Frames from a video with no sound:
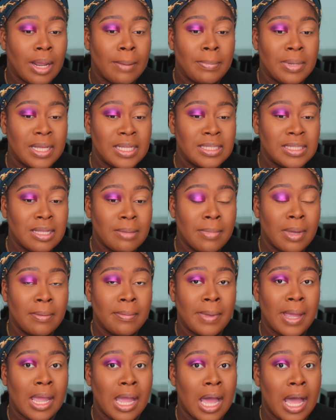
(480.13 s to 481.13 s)
I place them
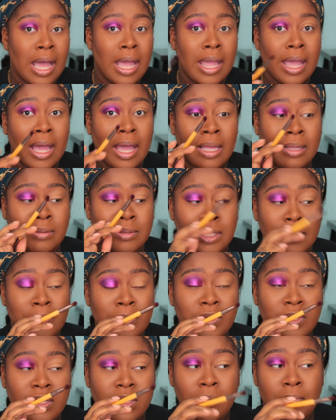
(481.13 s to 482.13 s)
on my eye, I dip
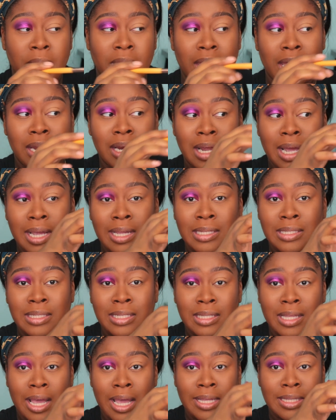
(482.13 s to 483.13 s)
into the pan, I
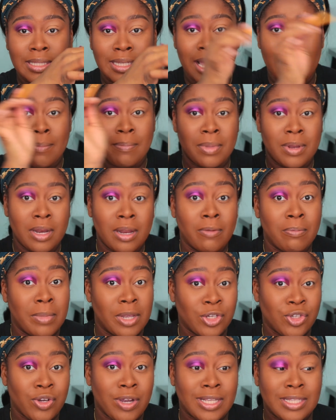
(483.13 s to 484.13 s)
tap it,
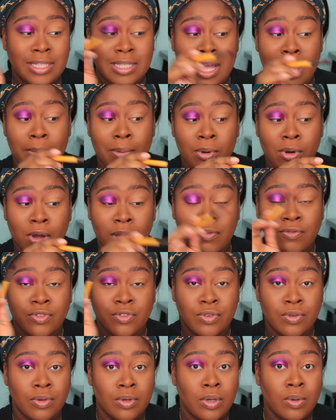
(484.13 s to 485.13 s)
make sure I tap it off
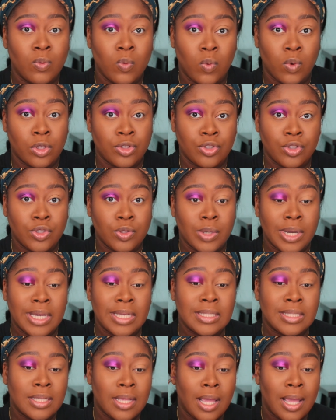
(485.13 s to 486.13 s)
once or
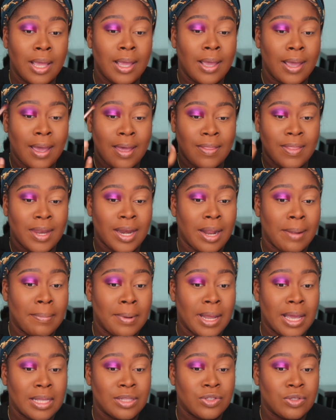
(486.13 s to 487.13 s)
twice, and then I
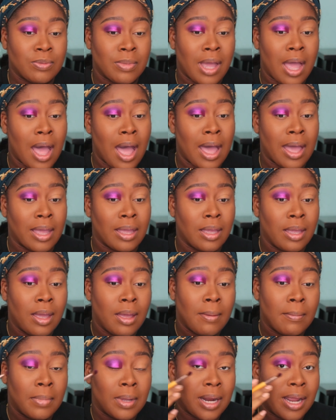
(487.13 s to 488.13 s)
apply it to my eye.
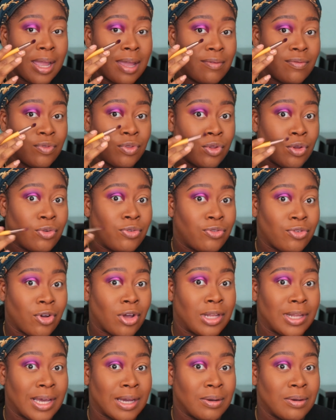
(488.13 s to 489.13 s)
But I have no
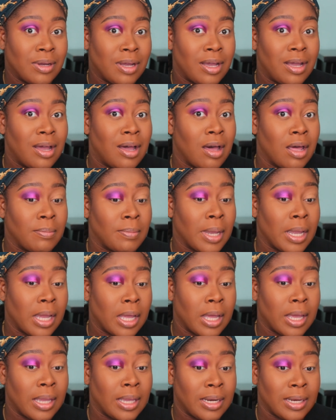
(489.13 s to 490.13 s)
fallout on my
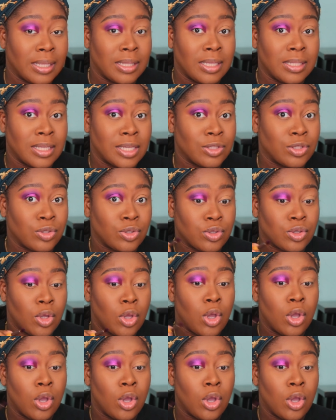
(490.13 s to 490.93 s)
eye, and I think that's